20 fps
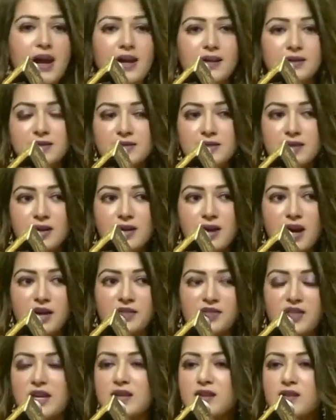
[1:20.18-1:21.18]
and
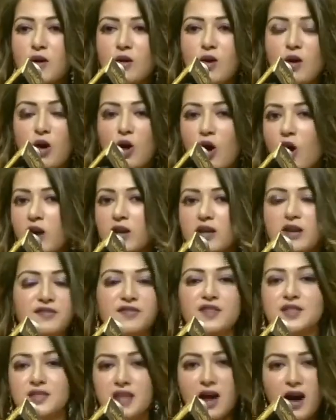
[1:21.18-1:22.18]
I think all of
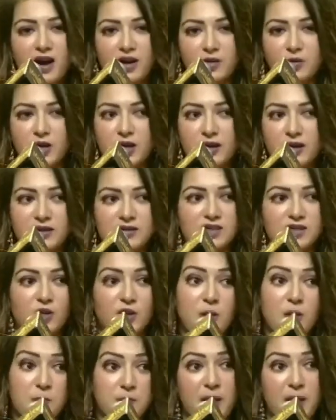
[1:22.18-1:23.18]
his hard work is
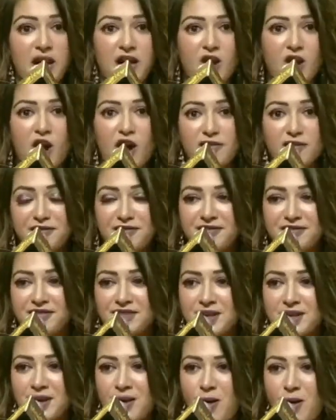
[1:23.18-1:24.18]
going to pay off
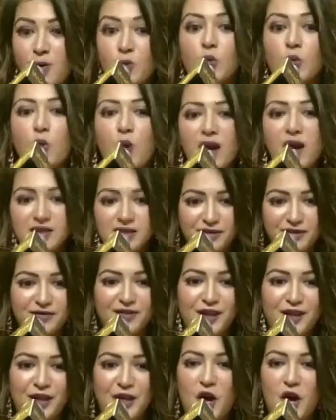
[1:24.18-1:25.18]

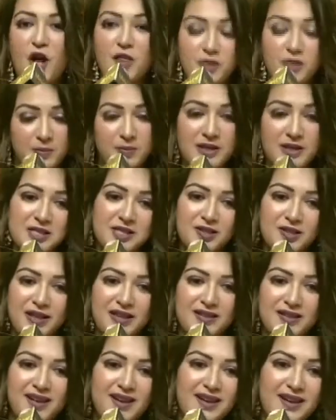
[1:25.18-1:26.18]
wonderfully on the big
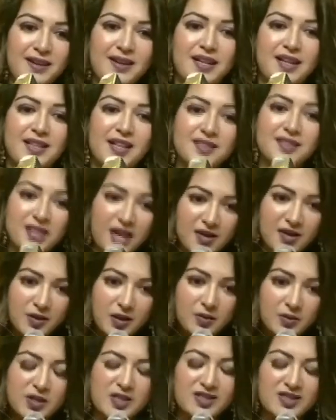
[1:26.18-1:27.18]
screen. Kalyan Garu,
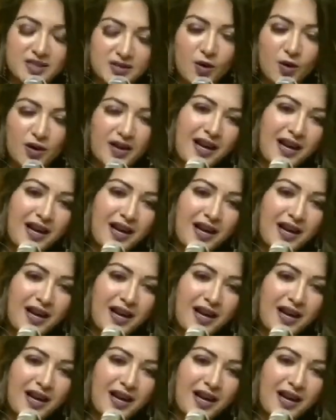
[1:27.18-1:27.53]
it was so